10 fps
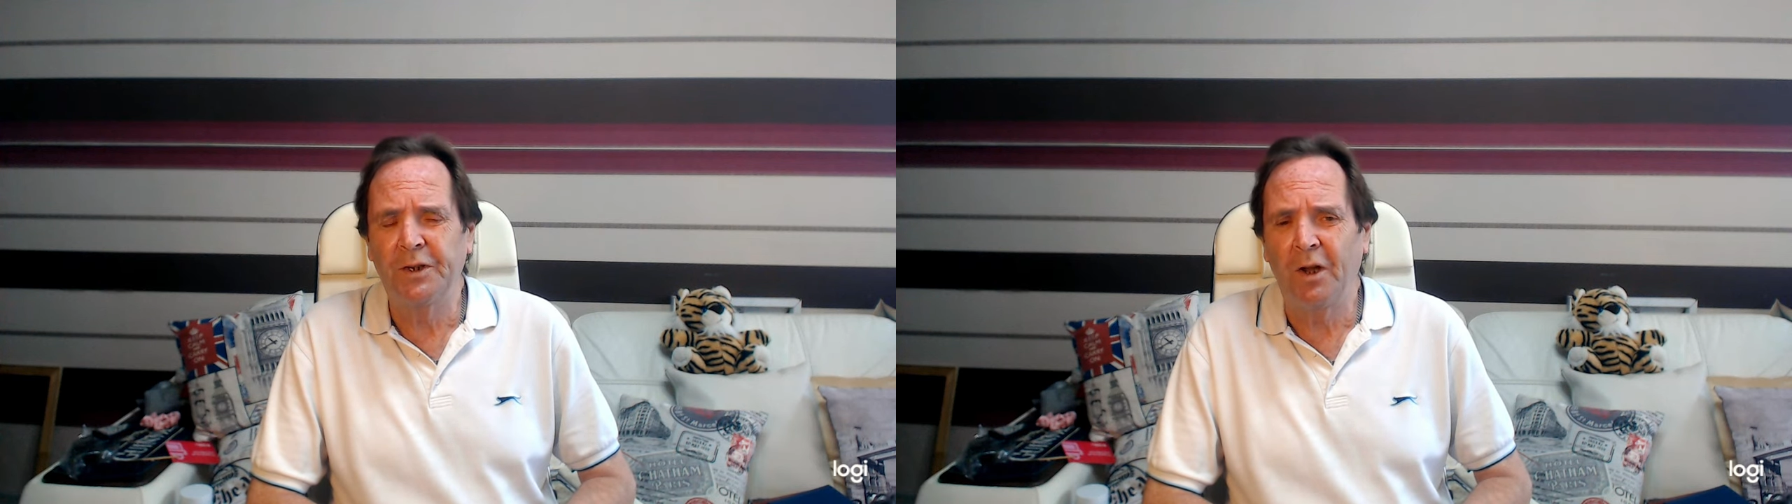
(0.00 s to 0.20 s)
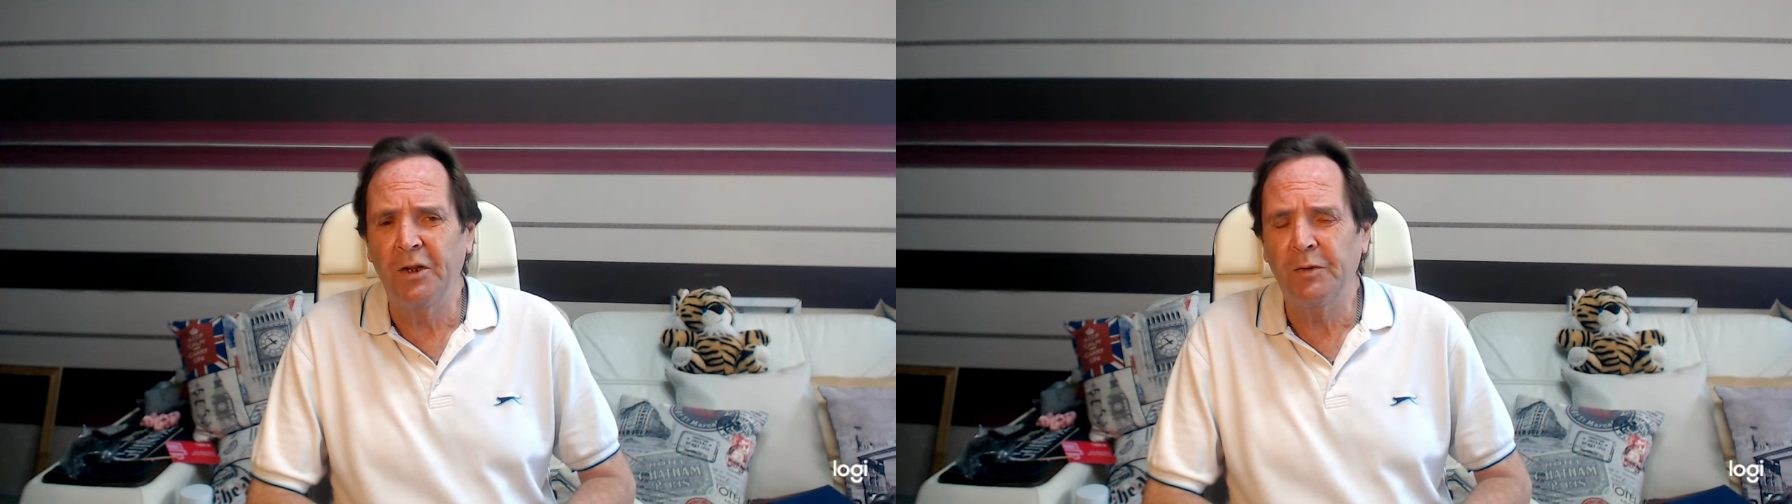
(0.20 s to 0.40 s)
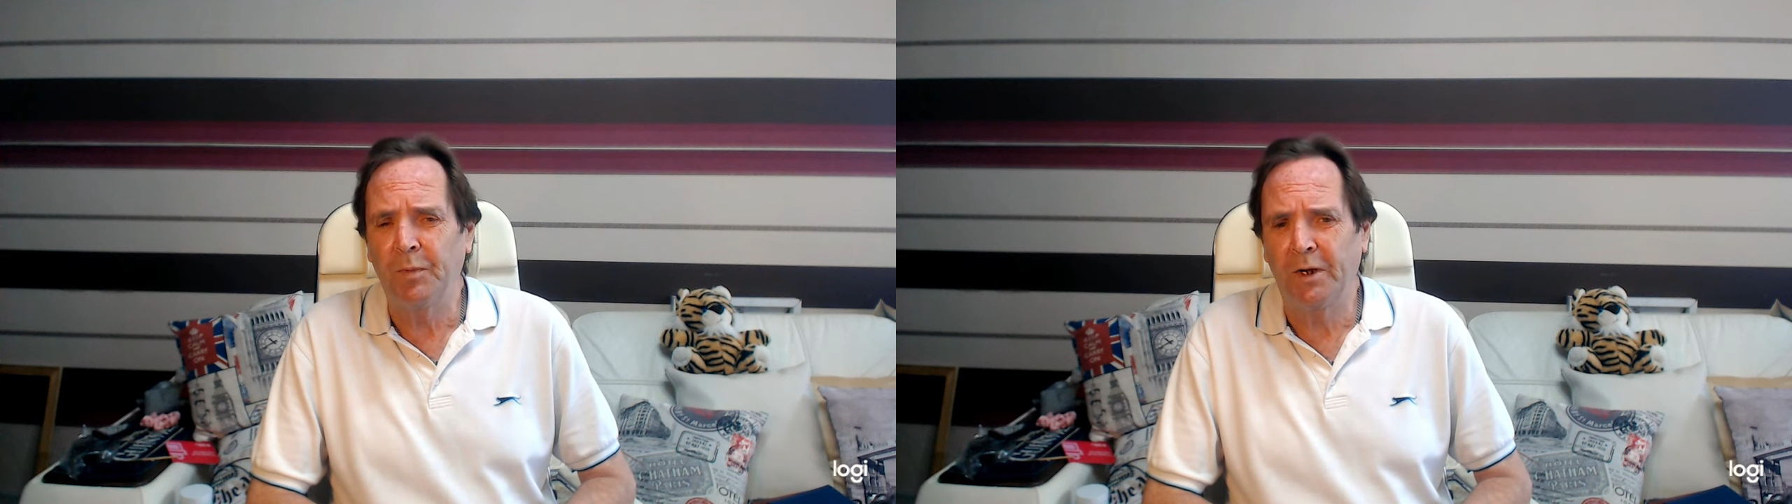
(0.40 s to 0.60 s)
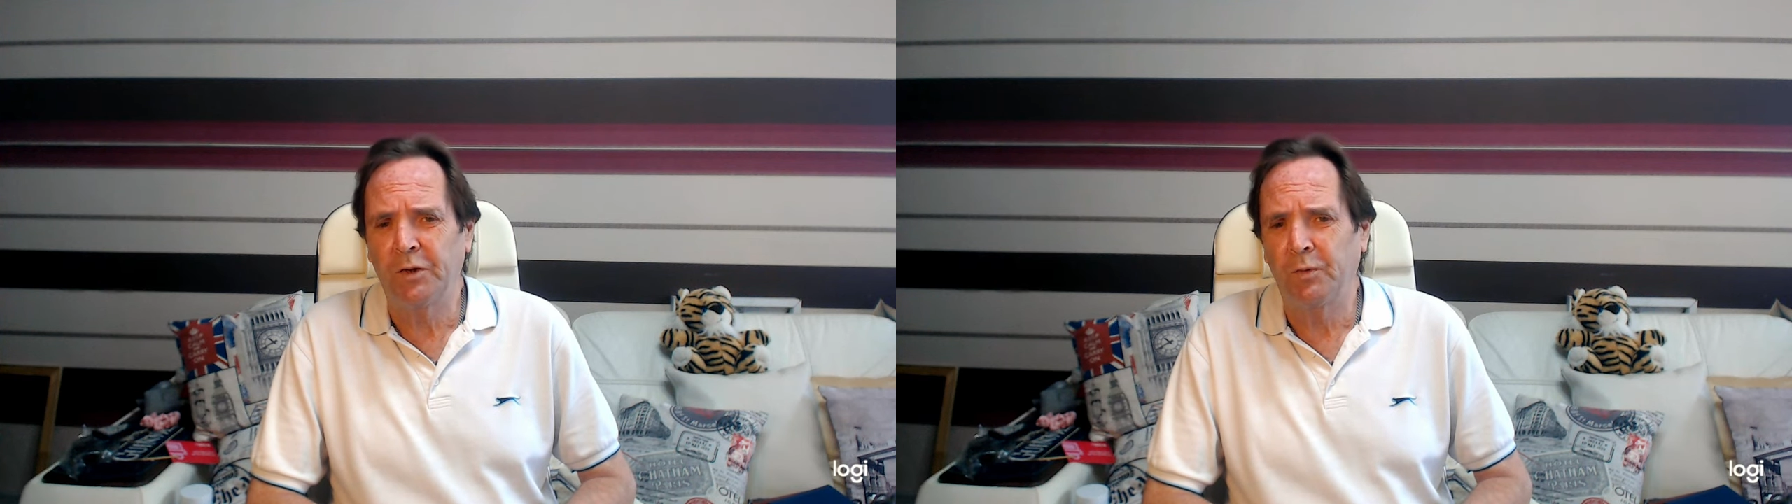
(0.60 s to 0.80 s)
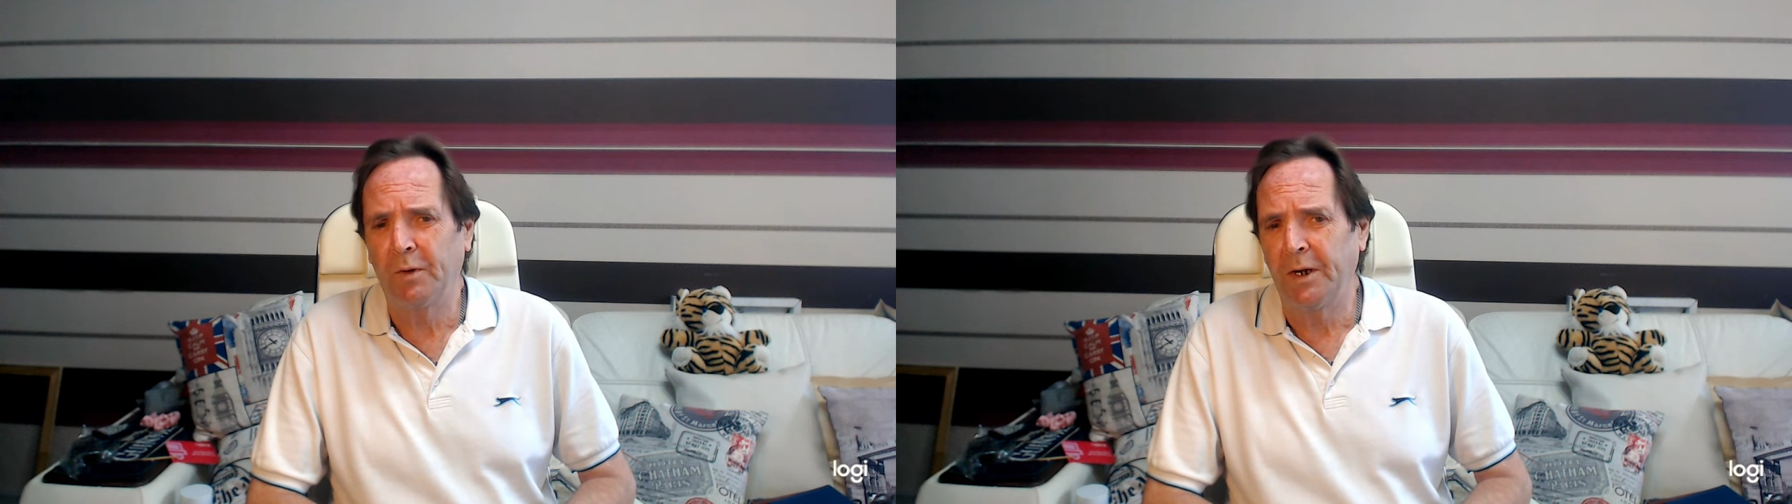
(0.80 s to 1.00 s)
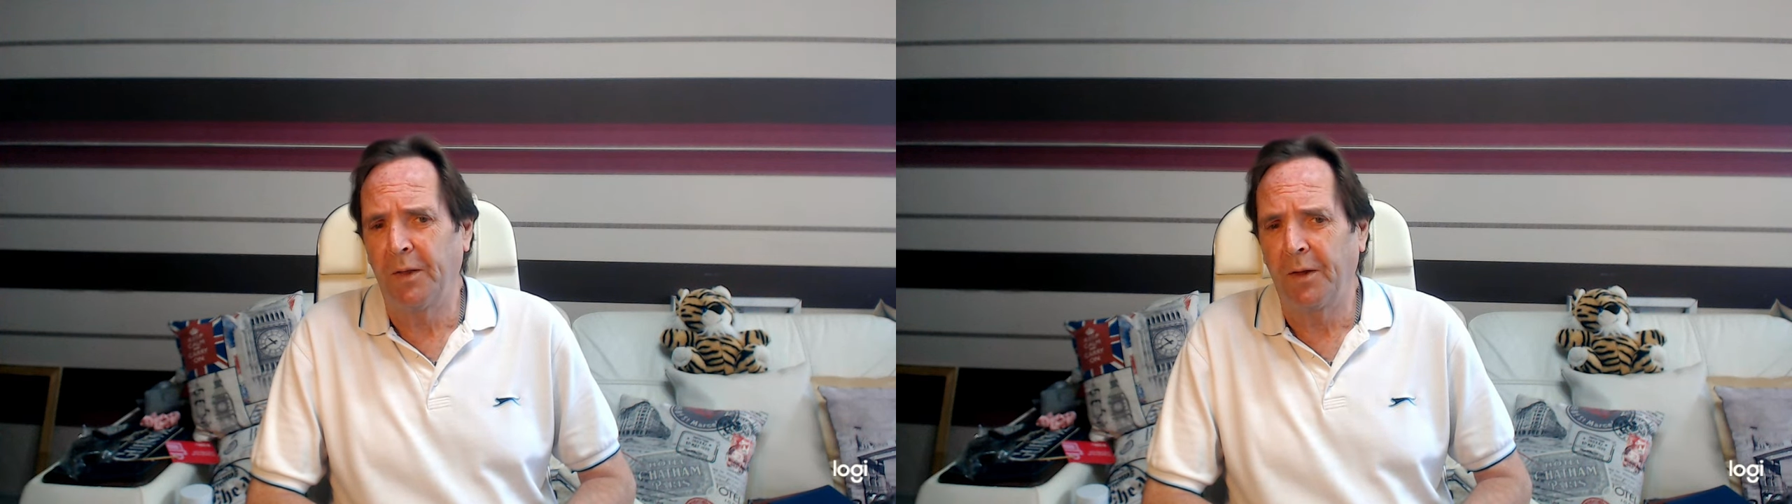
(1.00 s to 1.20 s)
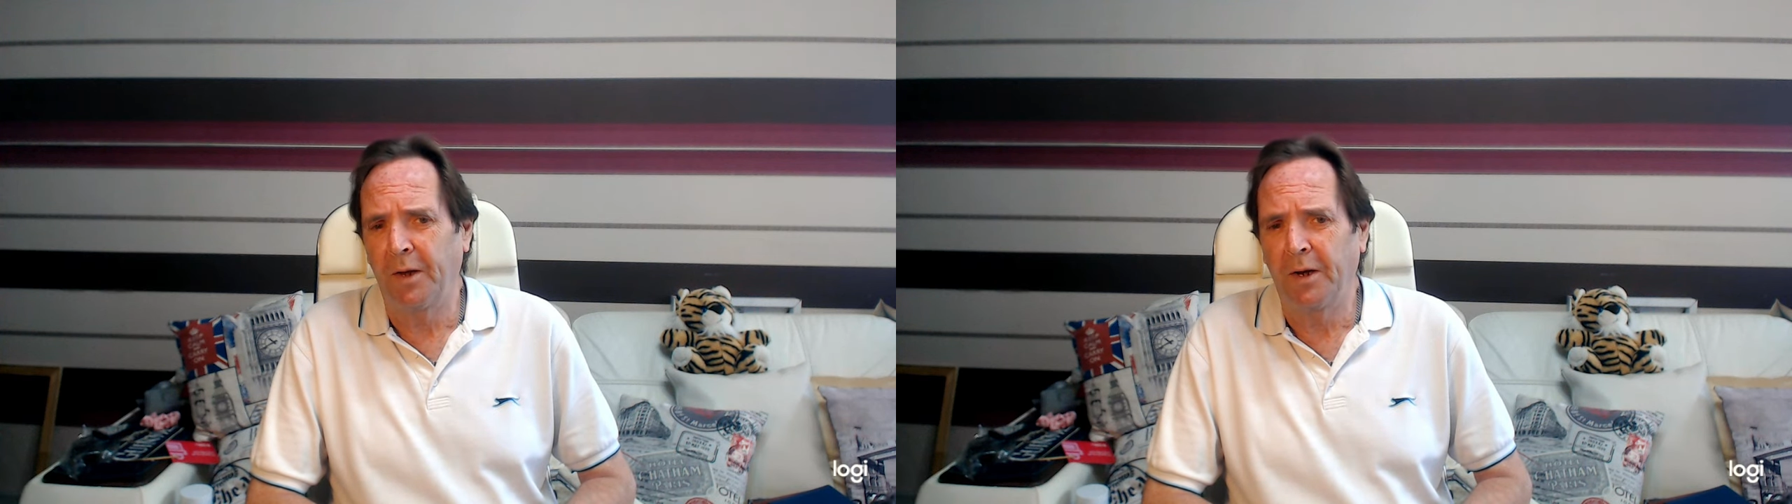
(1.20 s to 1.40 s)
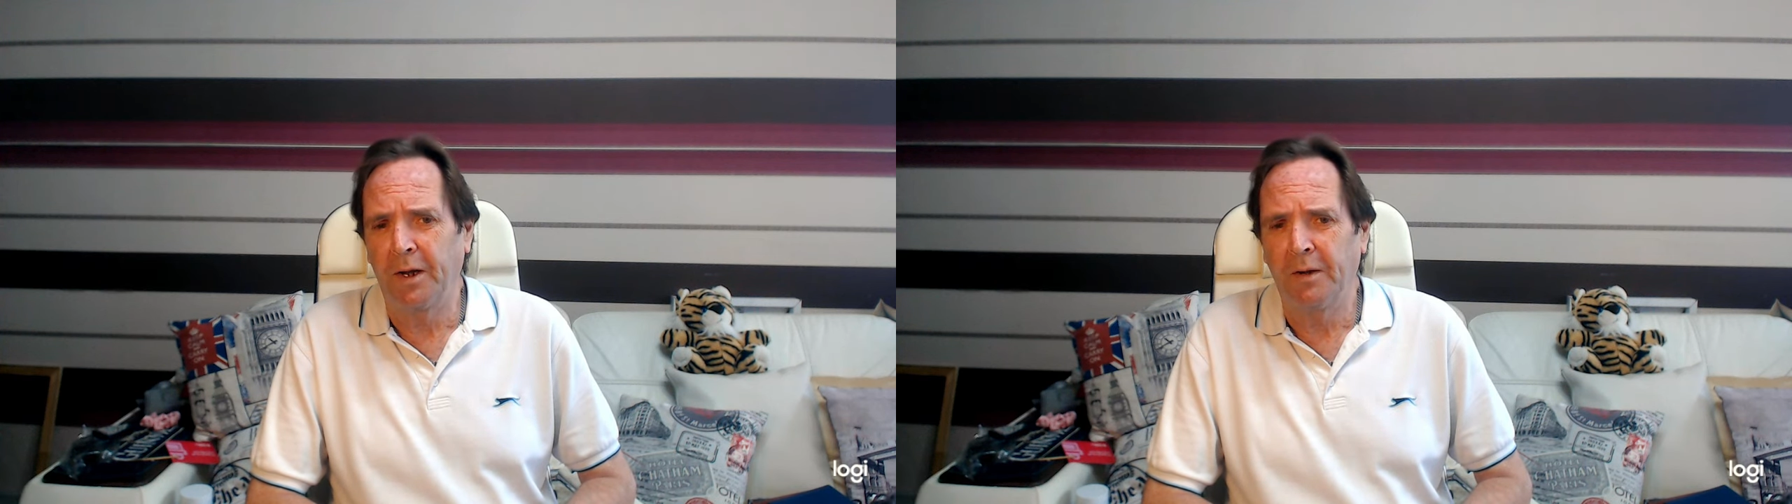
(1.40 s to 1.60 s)
tonnes by
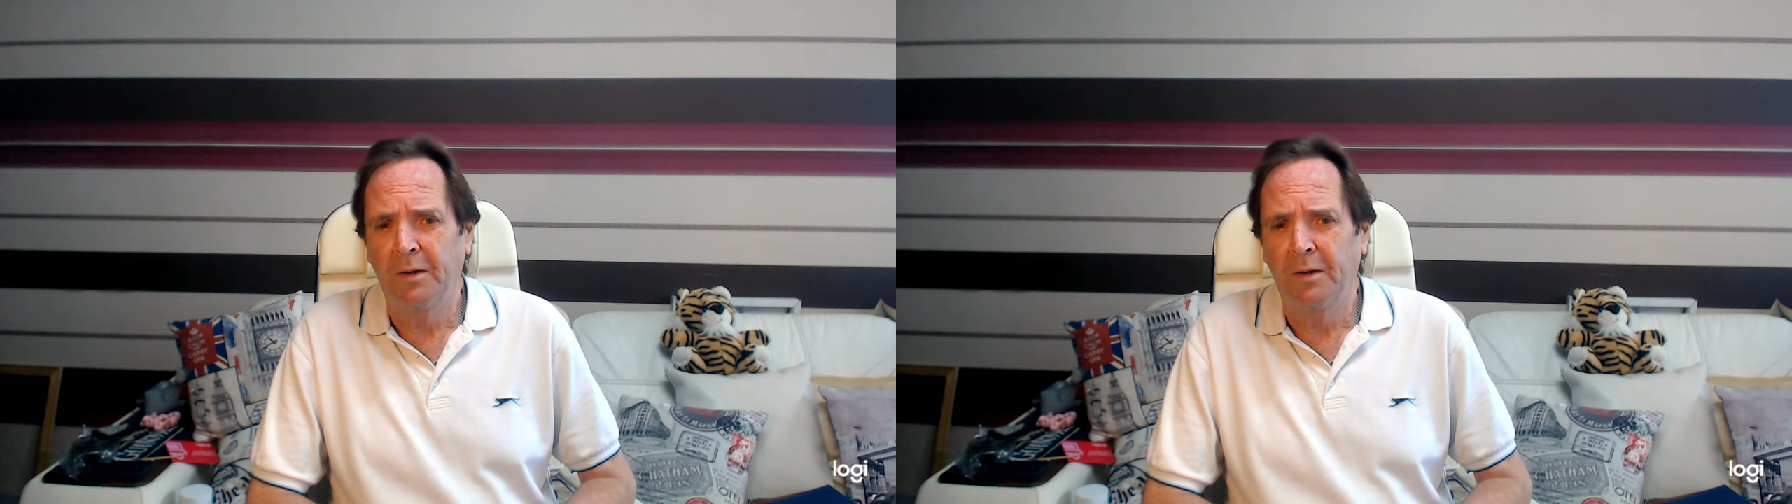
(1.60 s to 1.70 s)
2030.